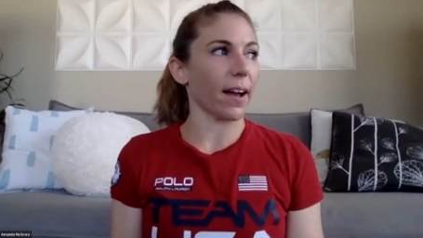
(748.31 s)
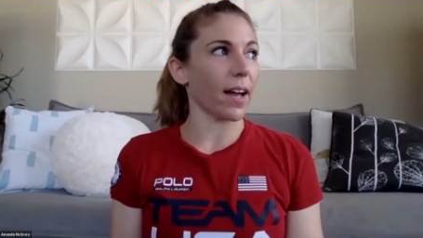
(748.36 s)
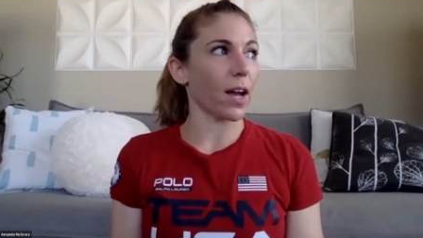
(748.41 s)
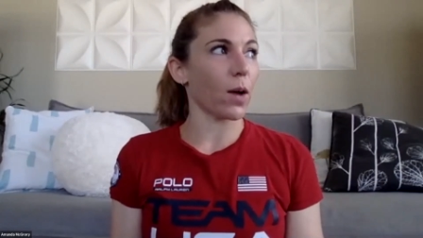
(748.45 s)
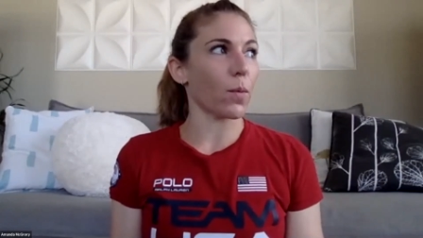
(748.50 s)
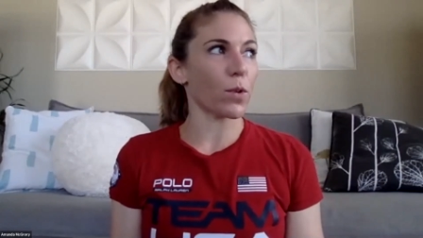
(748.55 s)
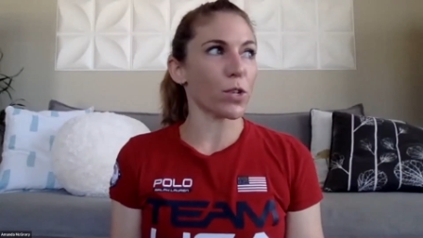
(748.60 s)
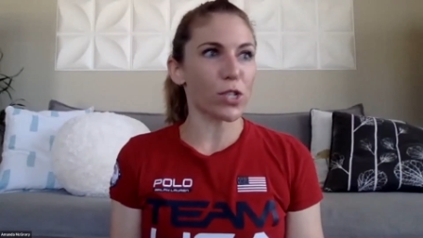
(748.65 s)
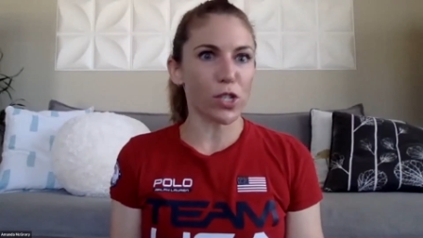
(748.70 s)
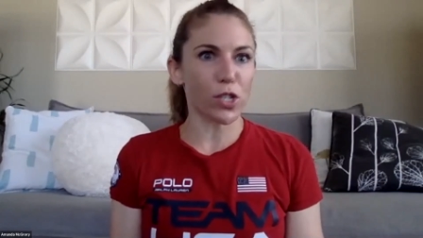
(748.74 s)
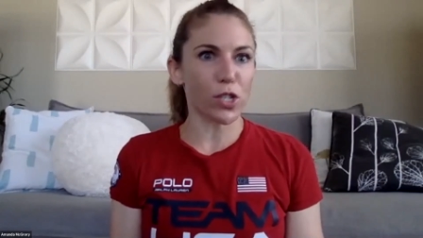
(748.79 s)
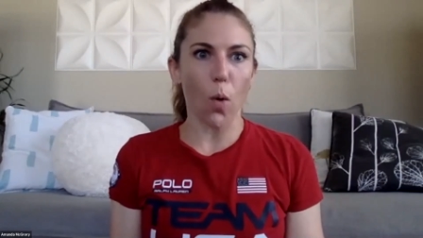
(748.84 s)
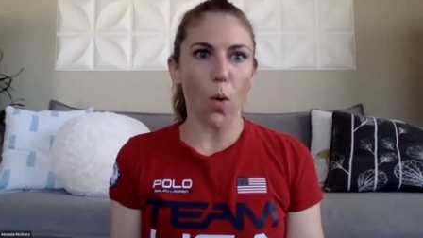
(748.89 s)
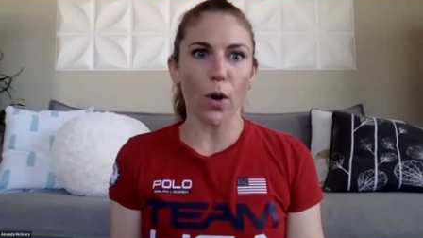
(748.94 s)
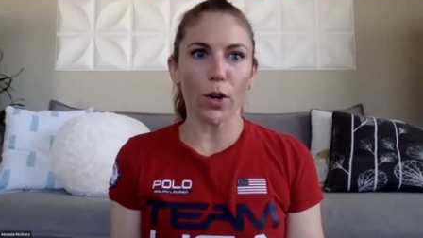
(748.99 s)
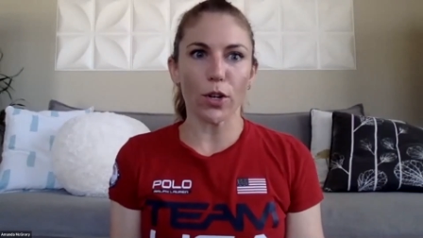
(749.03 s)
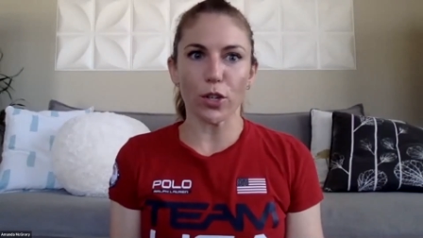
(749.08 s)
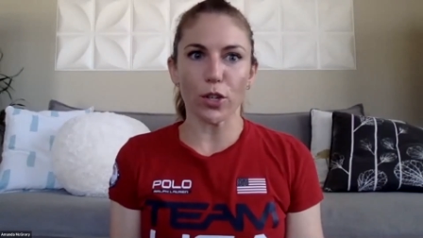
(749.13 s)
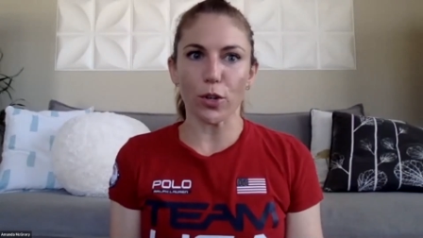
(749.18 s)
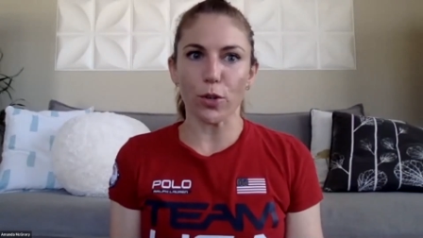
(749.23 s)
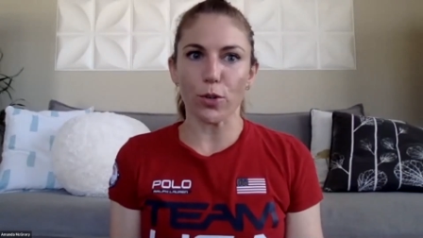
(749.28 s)
it was so
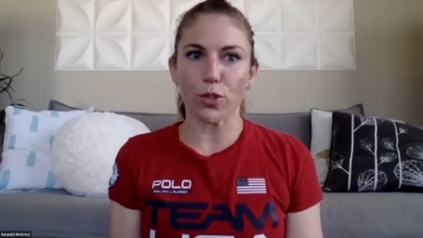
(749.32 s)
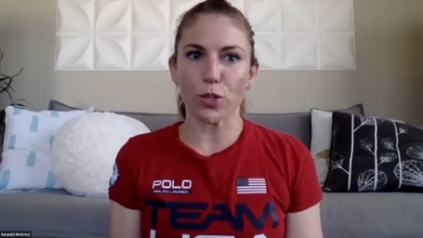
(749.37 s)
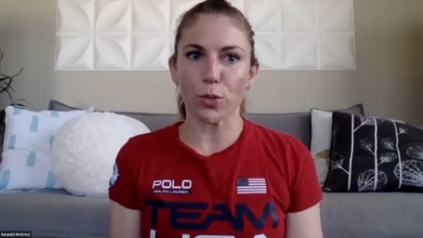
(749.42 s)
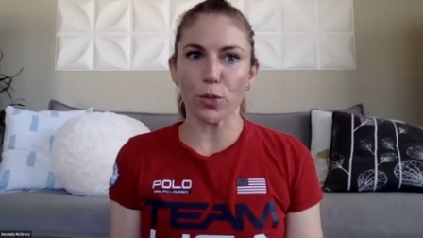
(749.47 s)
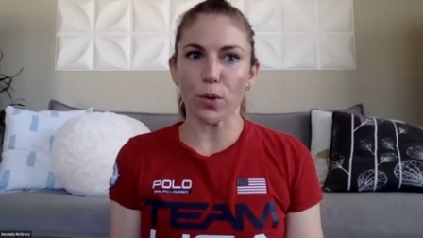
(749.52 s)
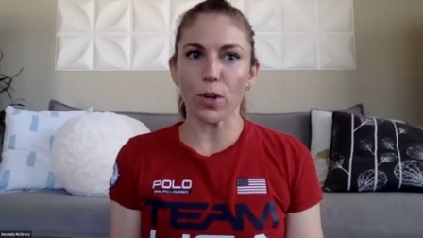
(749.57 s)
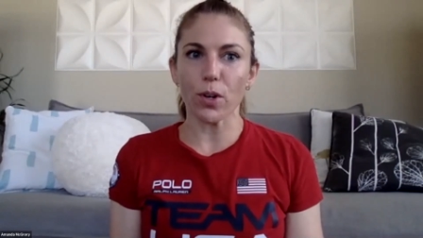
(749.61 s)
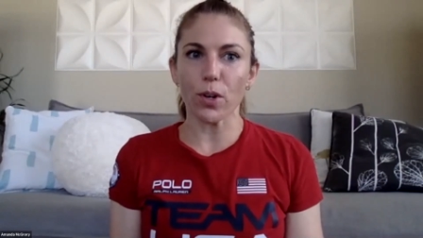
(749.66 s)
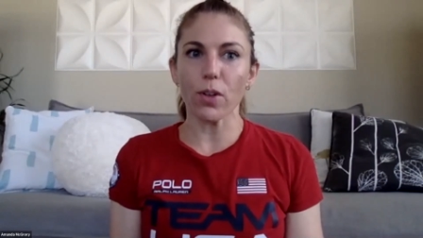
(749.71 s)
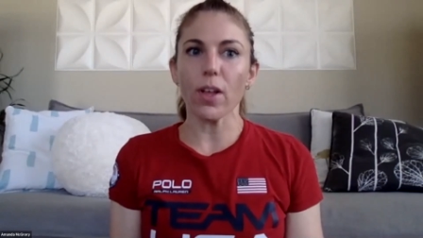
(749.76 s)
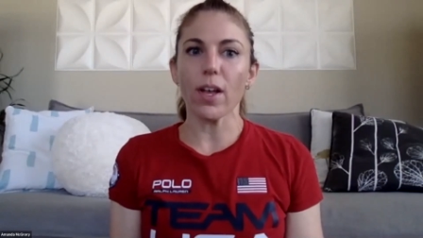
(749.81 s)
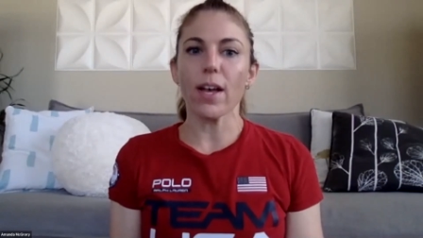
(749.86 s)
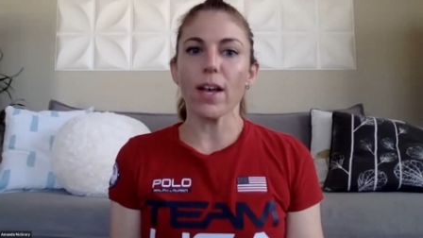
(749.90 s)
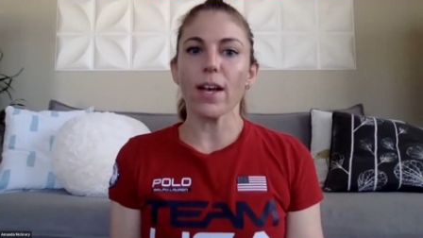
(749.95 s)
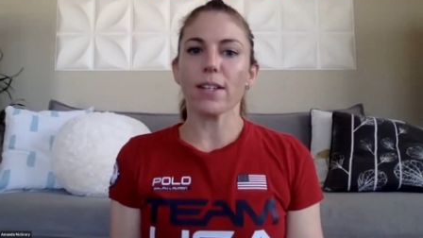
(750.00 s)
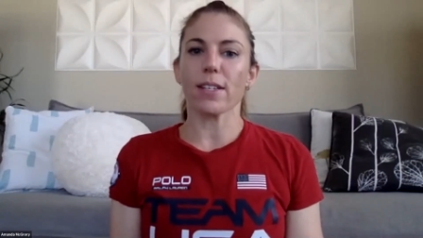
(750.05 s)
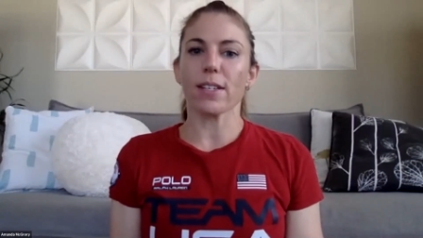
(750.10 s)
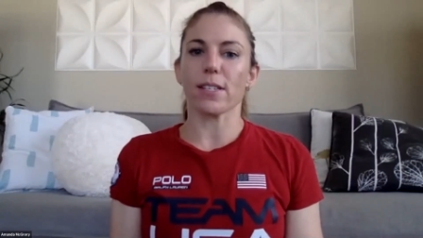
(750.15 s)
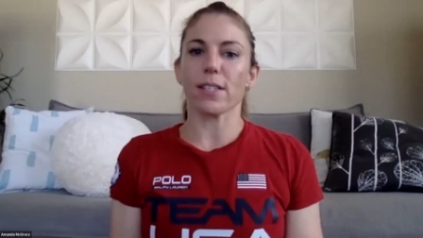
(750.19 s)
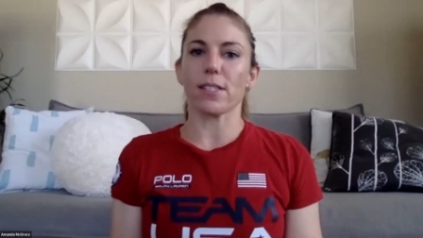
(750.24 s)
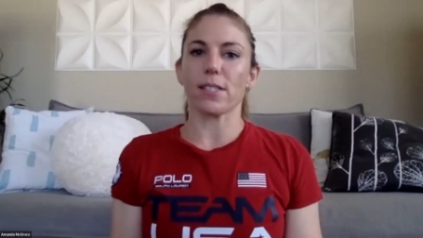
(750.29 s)
unusual
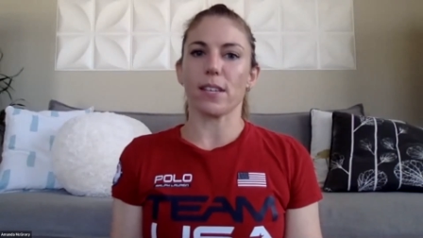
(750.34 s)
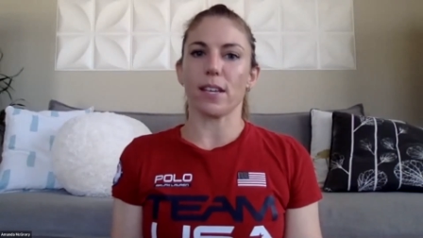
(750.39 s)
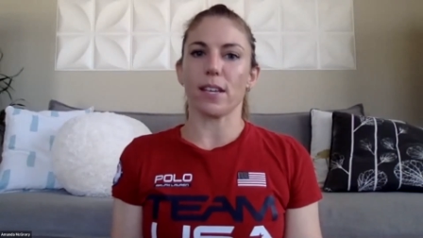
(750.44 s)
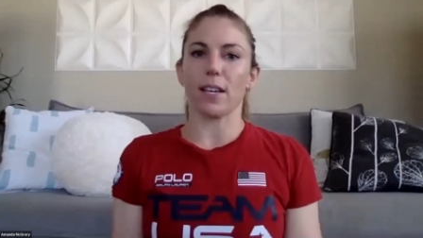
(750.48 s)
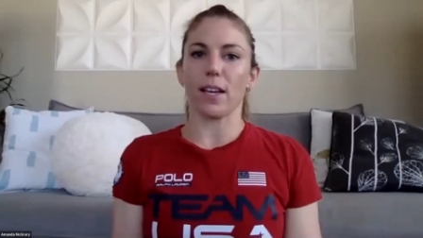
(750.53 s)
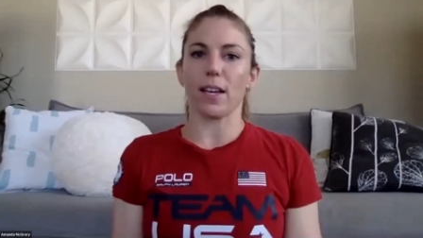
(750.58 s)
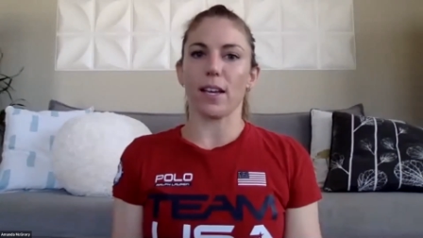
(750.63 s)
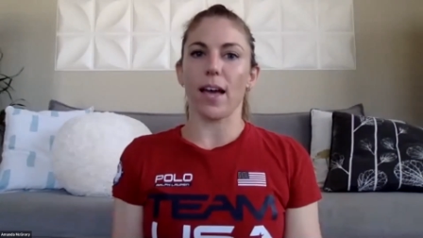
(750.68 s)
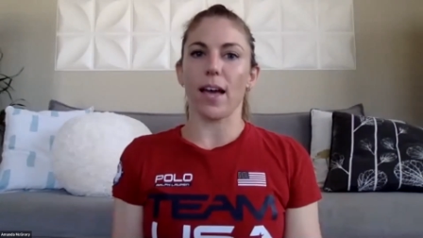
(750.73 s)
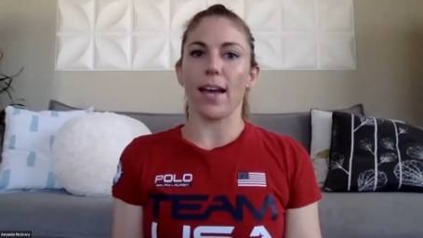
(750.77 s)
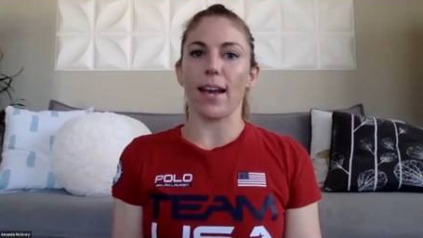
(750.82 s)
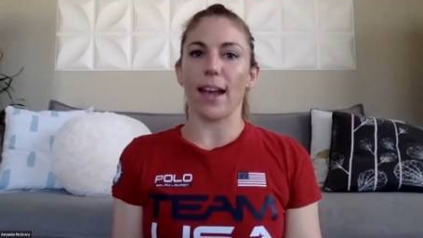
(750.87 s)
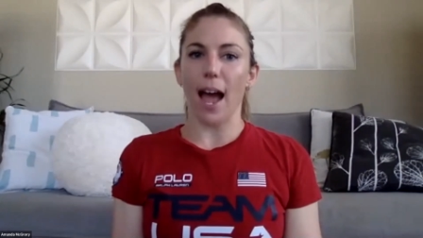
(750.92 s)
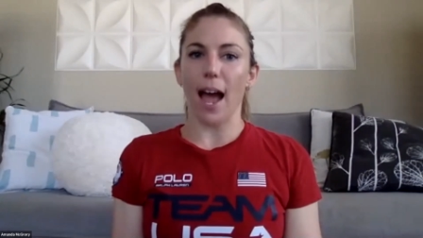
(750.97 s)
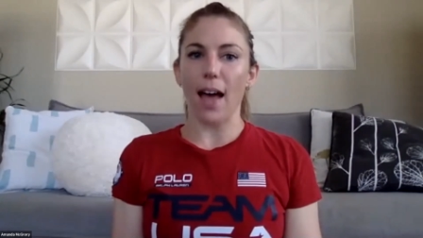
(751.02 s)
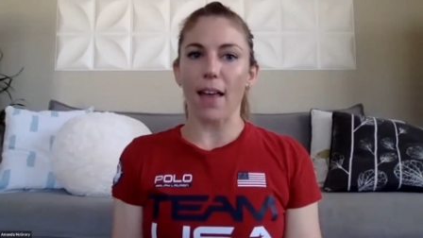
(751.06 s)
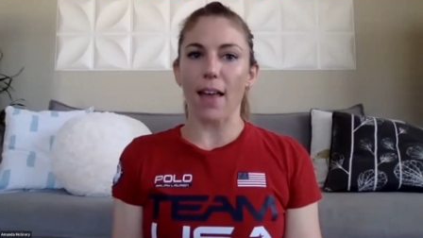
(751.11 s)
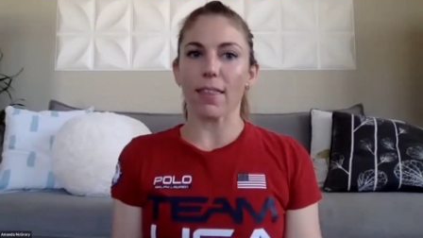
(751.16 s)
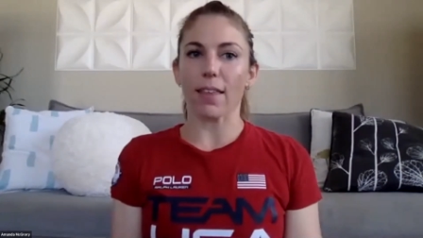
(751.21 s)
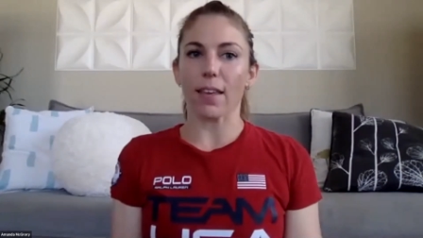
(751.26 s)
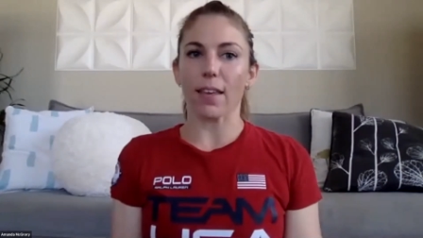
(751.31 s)
to see an
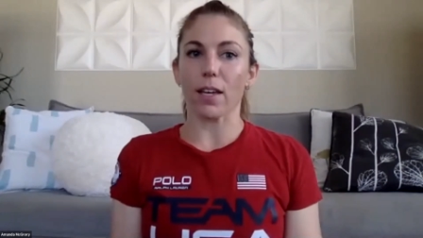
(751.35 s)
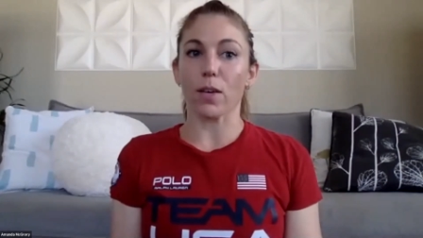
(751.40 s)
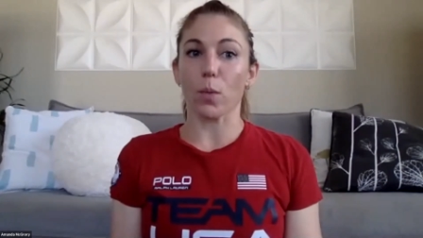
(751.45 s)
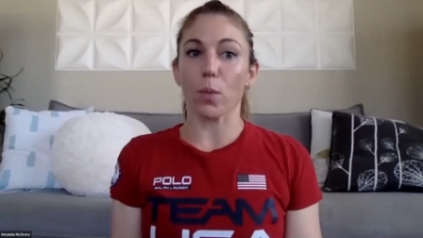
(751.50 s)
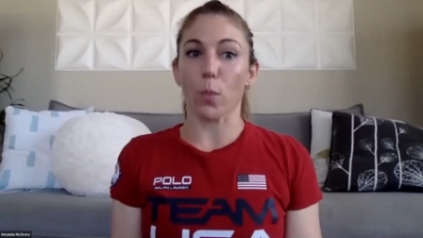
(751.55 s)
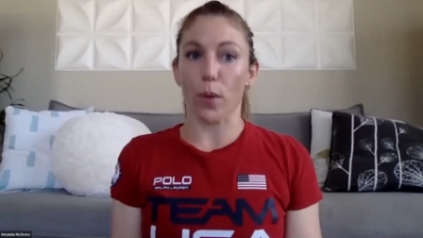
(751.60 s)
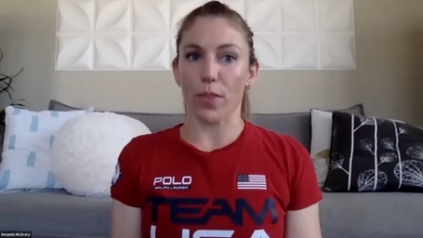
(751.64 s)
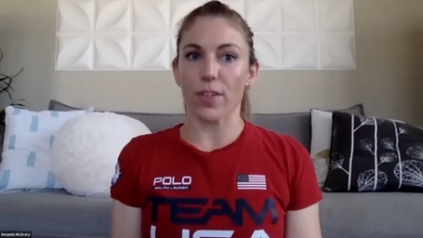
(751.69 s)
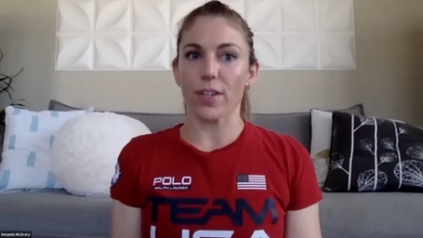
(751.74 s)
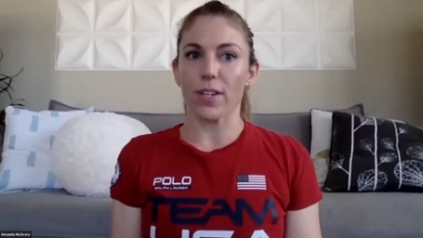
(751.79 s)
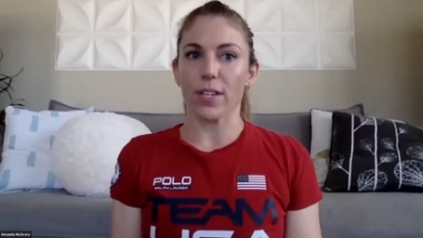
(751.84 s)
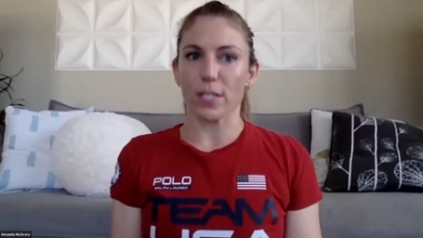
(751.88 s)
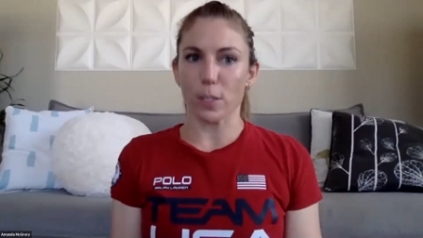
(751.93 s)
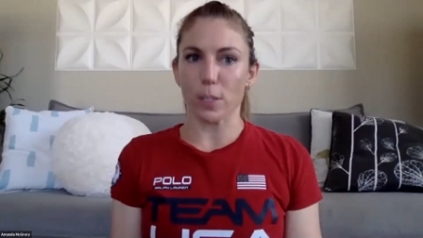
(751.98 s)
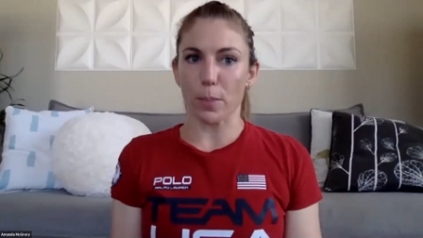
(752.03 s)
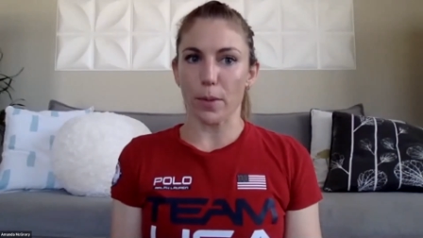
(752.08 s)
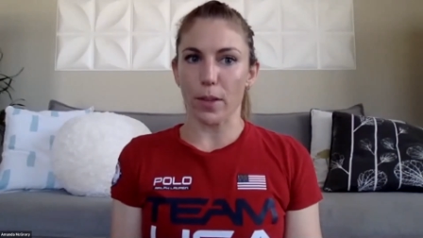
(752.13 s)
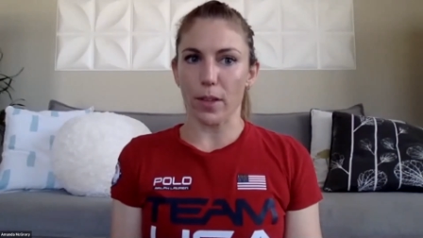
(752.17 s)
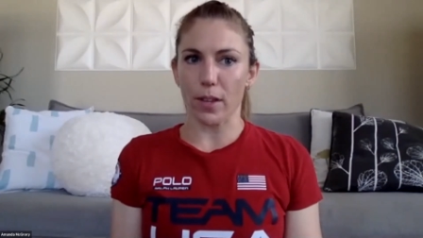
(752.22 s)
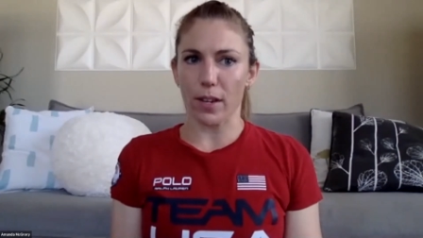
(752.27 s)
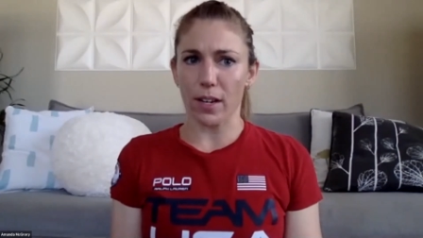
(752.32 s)
athlete with a
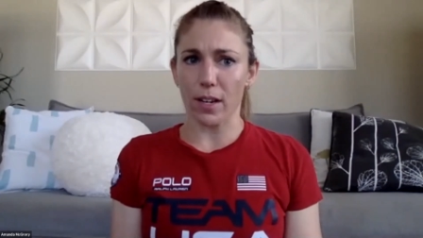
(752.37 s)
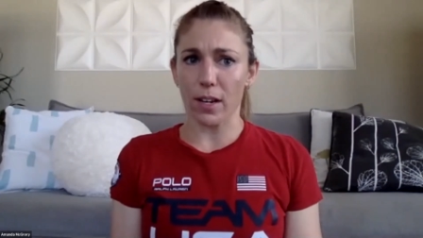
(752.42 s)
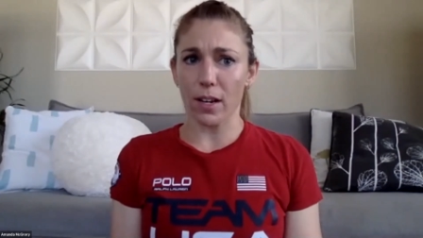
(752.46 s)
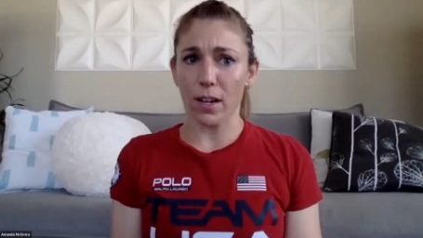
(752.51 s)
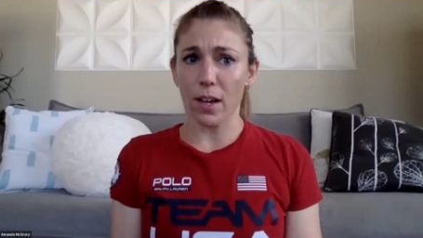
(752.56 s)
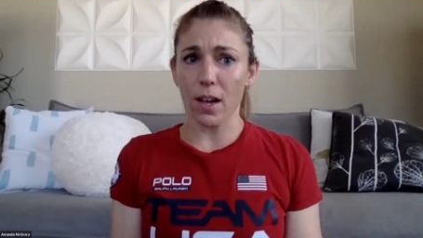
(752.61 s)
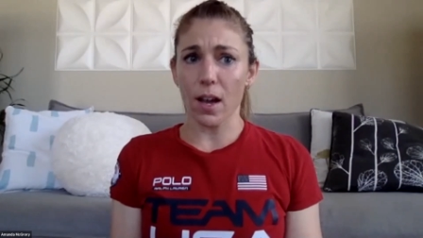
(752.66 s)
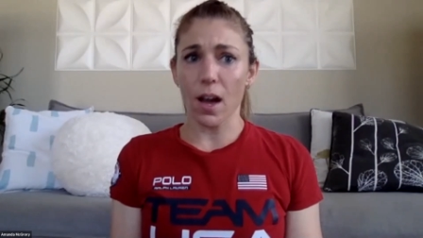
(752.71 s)
disability,